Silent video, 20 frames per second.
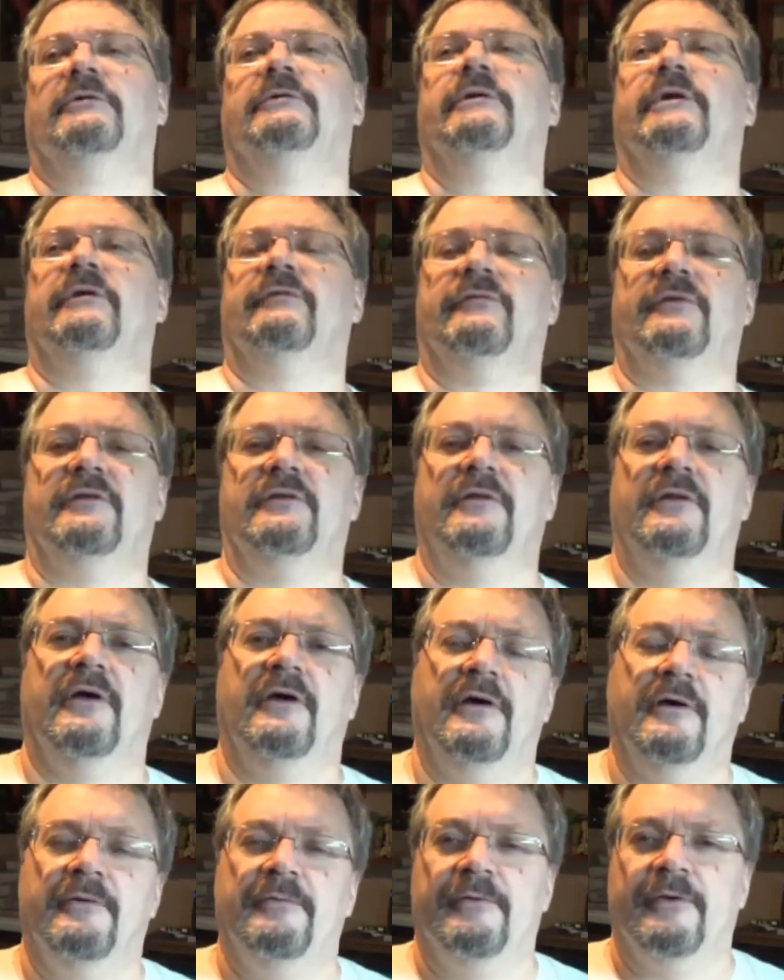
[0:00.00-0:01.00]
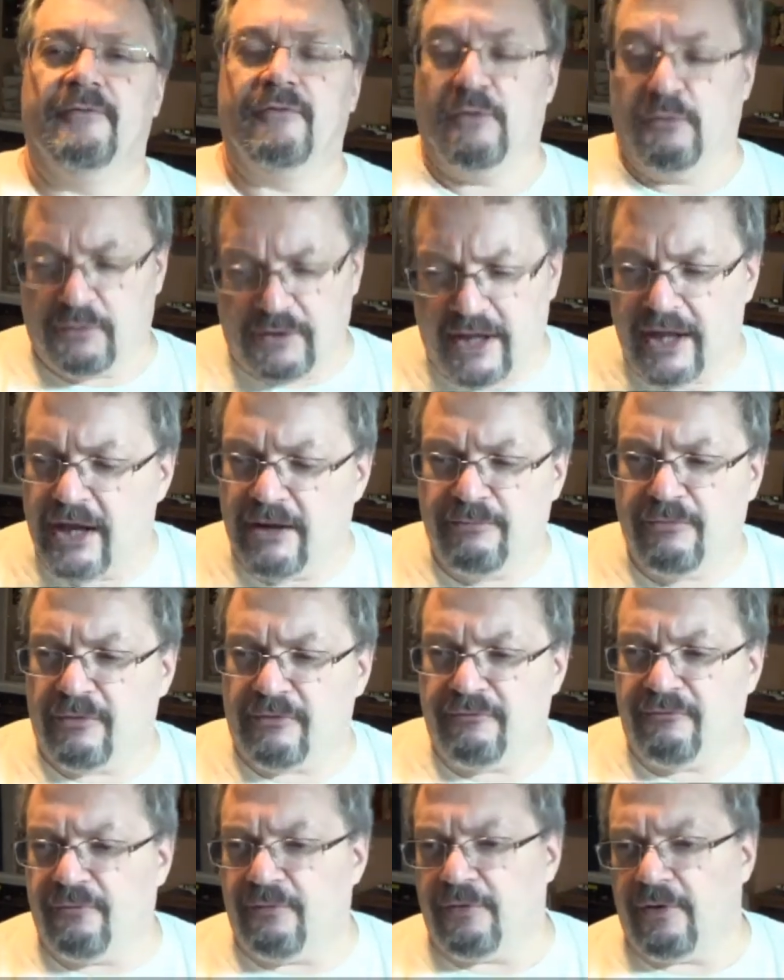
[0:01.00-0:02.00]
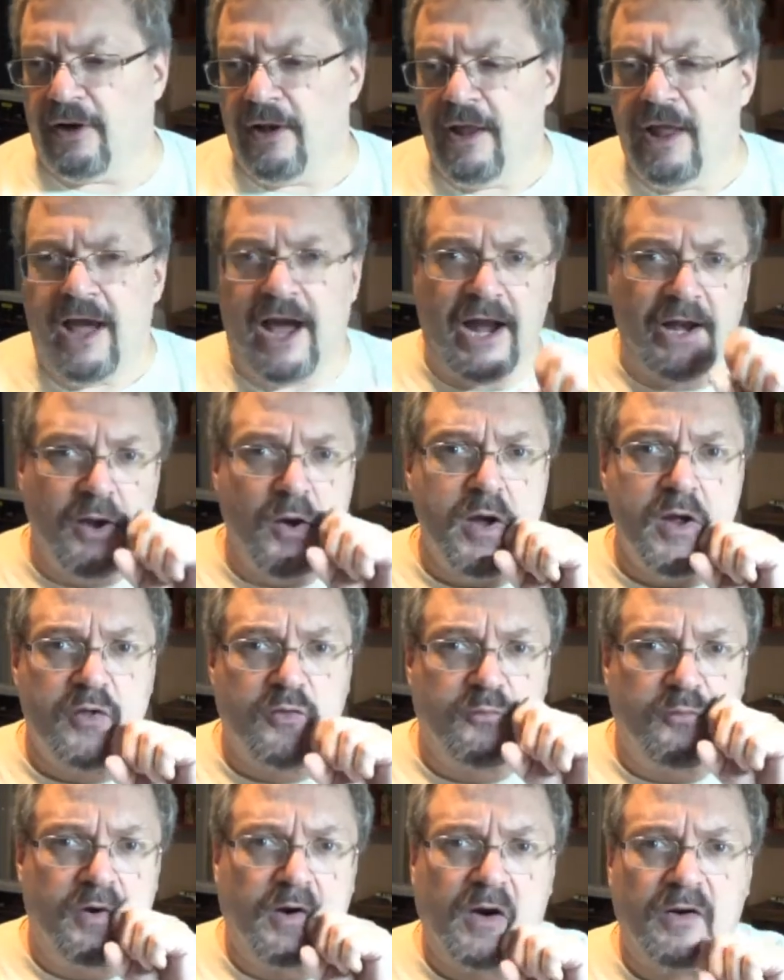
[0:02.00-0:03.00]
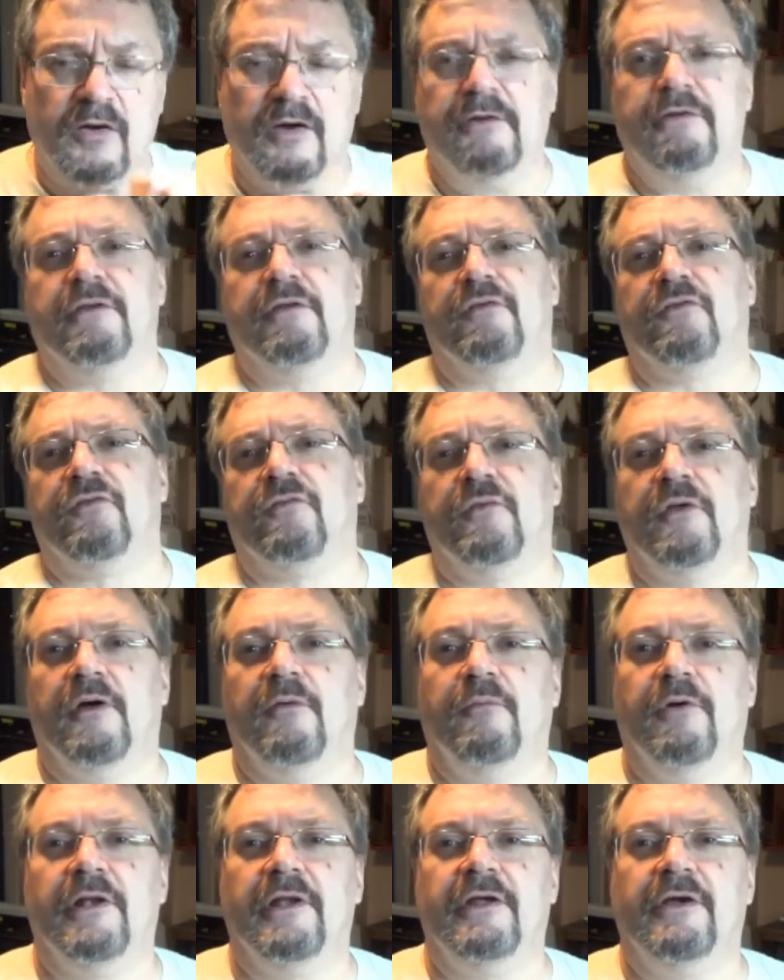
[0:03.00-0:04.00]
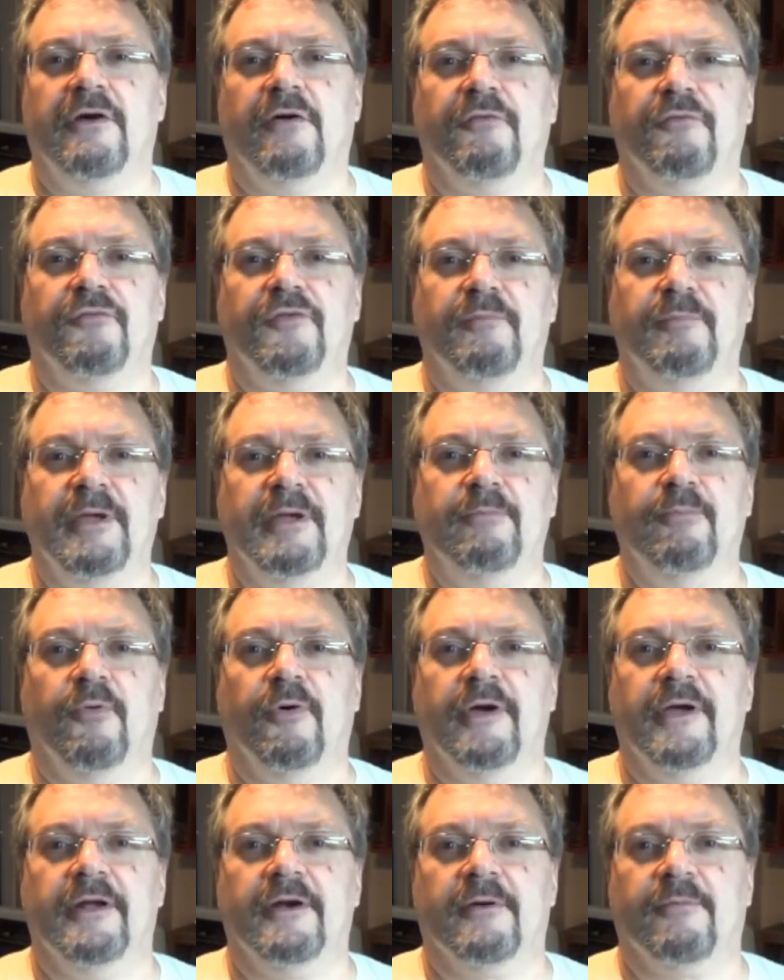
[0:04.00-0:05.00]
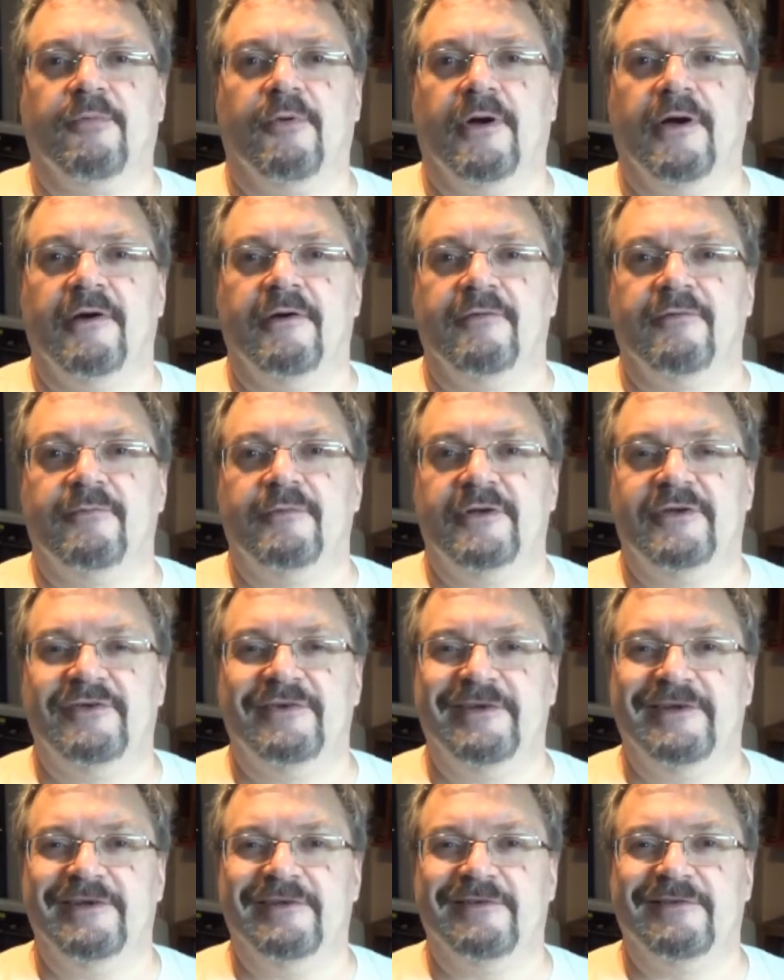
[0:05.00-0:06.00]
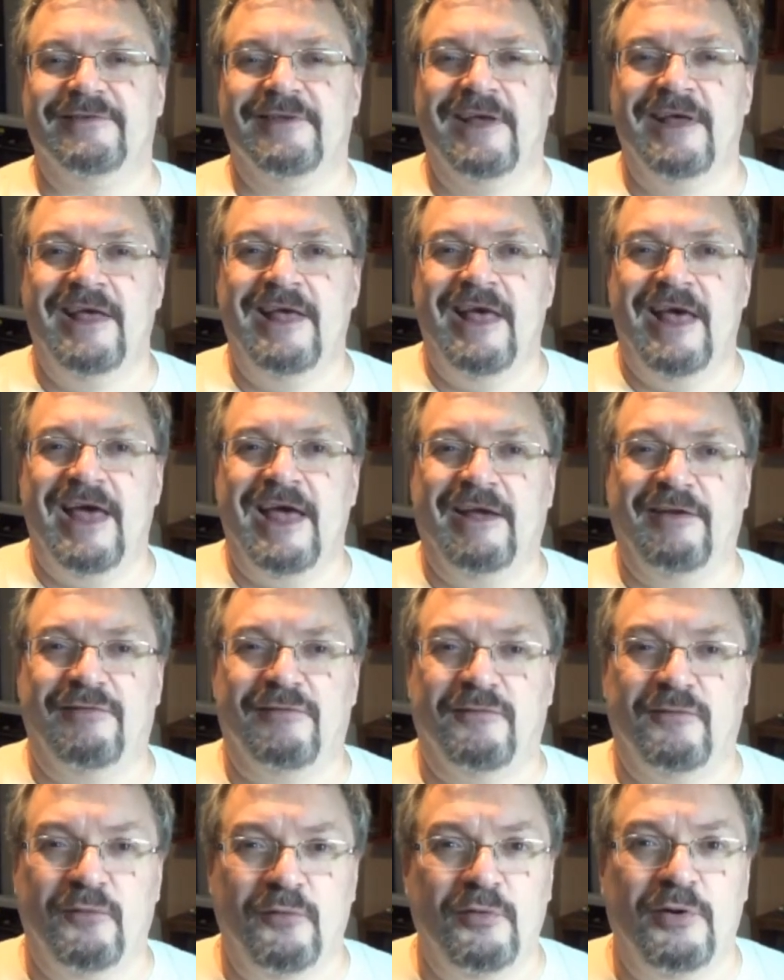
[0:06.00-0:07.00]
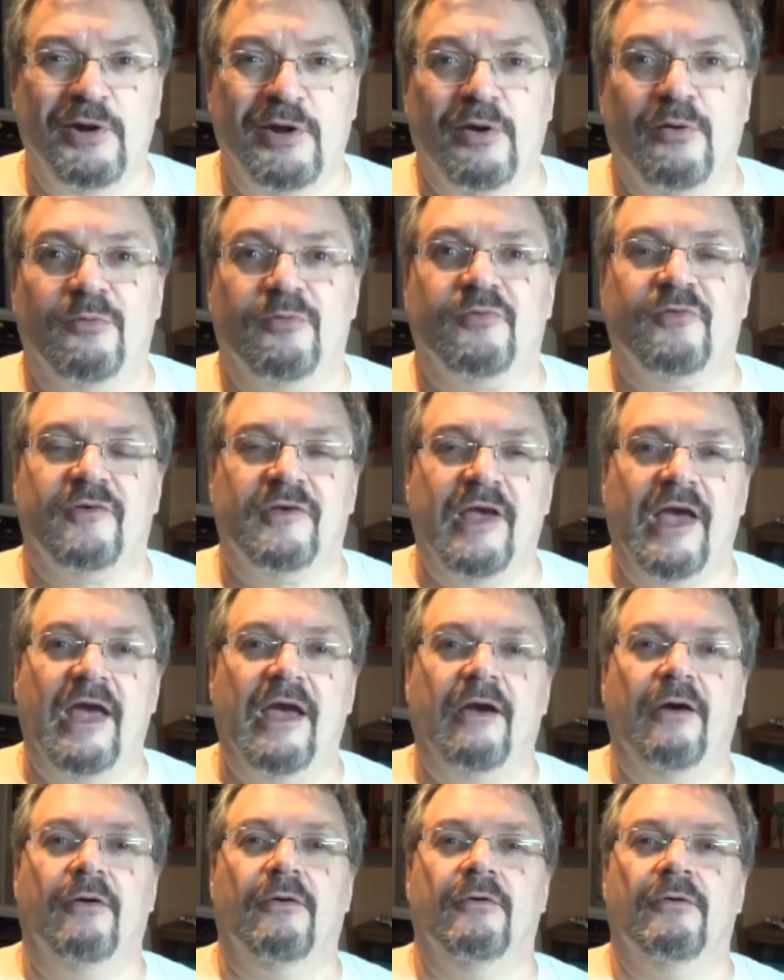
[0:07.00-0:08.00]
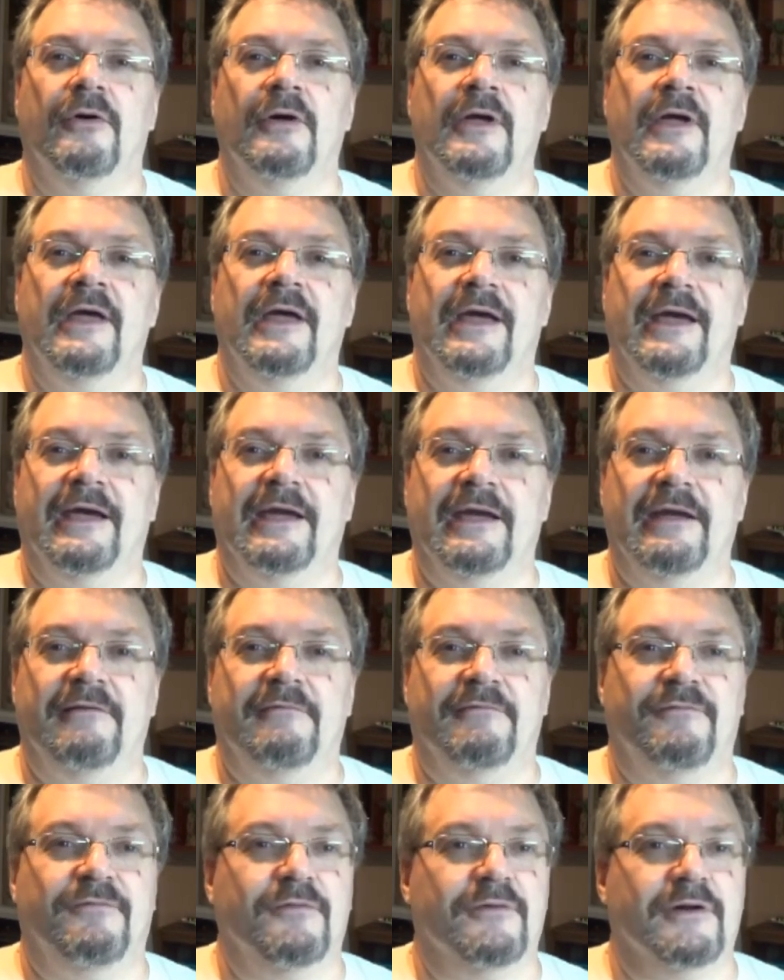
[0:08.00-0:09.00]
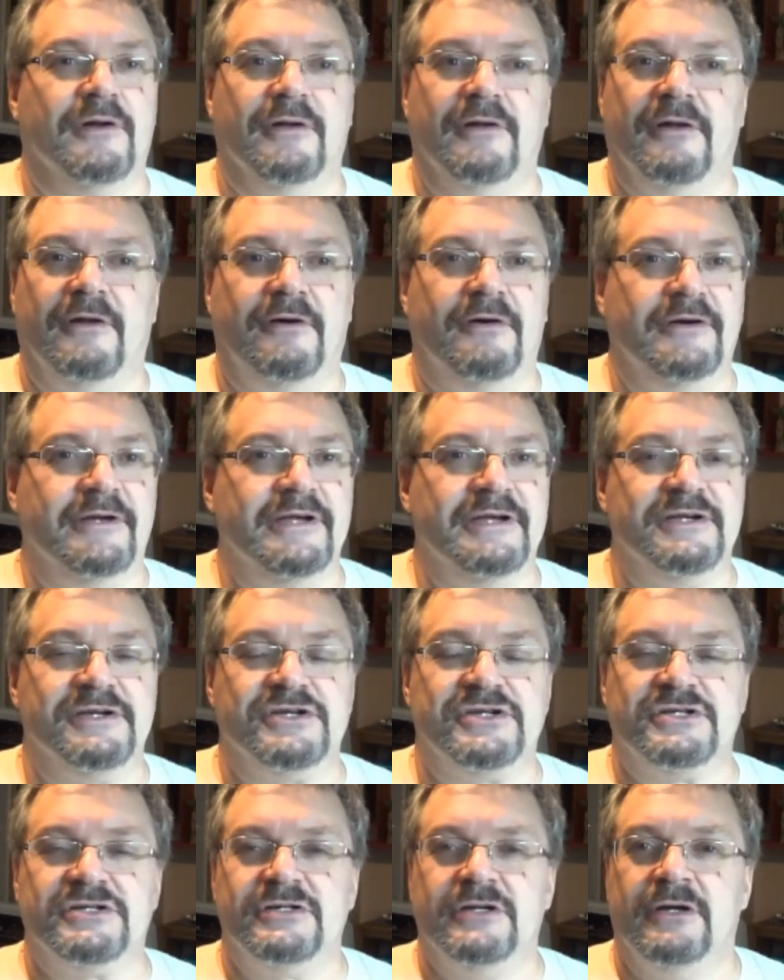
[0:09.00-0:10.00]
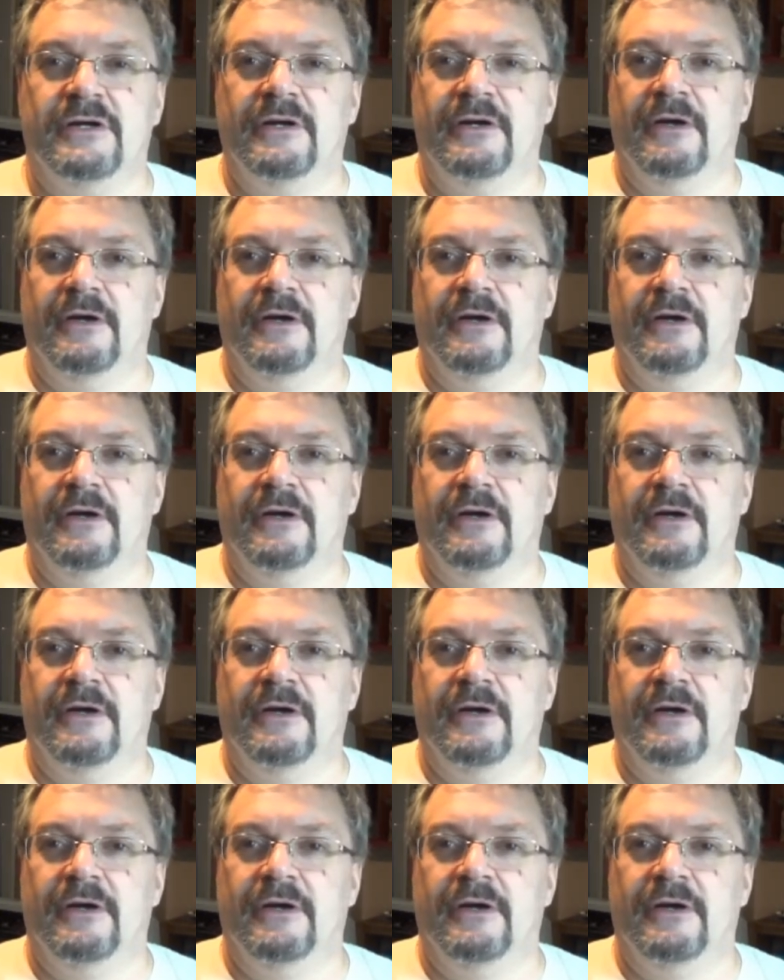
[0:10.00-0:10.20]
I said, "Okay, I'm looking for it." I know he's working on this, what he calls the Big Boy Enterprise, which is a studio scale, 8-foot longish